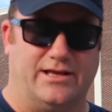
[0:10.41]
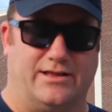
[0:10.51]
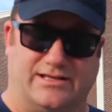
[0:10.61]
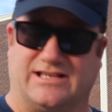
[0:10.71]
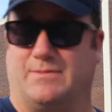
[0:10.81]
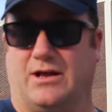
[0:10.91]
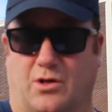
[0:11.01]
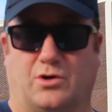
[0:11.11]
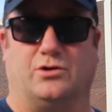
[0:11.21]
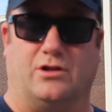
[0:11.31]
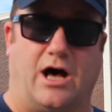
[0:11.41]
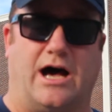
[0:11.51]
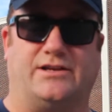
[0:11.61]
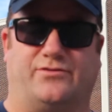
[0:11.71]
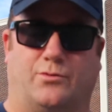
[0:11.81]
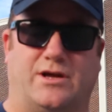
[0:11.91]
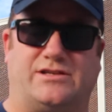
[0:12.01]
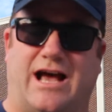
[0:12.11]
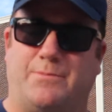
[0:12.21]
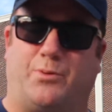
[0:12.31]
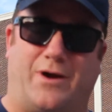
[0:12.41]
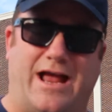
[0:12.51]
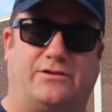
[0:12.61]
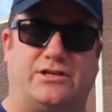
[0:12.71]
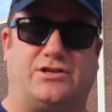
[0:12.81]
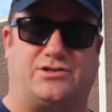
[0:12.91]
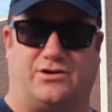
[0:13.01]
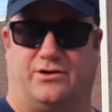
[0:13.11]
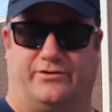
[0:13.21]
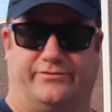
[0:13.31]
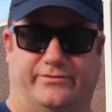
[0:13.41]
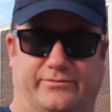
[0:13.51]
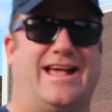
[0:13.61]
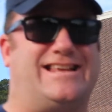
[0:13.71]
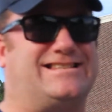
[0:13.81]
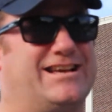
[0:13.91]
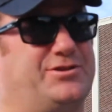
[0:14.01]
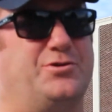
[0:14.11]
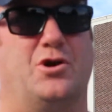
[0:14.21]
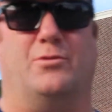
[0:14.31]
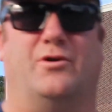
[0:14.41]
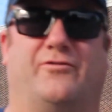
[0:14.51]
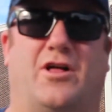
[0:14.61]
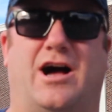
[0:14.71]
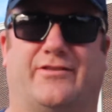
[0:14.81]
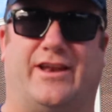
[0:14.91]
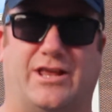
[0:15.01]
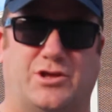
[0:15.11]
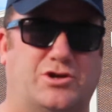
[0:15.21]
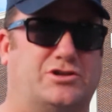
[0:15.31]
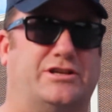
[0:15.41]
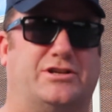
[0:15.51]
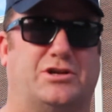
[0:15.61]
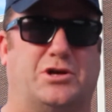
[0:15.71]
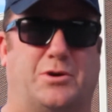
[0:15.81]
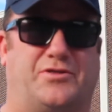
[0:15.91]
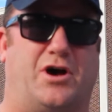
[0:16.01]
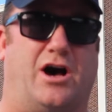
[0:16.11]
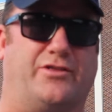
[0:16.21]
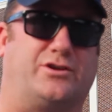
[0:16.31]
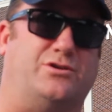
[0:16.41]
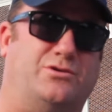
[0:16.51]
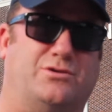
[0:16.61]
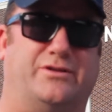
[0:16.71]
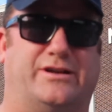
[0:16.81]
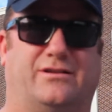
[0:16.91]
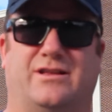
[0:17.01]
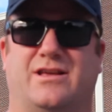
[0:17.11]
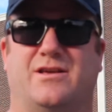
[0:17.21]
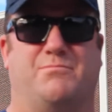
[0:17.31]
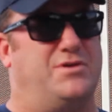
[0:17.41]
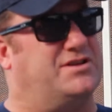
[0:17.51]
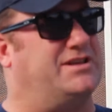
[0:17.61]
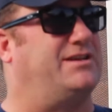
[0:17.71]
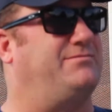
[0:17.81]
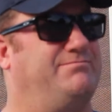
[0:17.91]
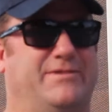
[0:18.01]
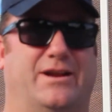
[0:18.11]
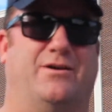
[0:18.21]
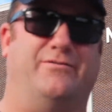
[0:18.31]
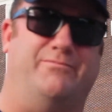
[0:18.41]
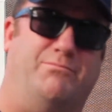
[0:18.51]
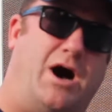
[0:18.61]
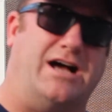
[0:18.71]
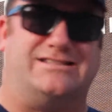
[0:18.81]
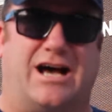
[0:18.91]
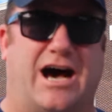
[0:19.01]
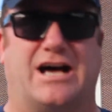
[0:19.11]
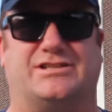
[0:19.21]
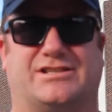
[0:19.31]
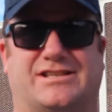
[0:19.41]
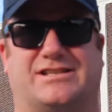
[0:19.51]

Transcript: This is my local lodge for which I proudly serve. It's not the normal vlog that I usually do with all the cool little music, you know, montages and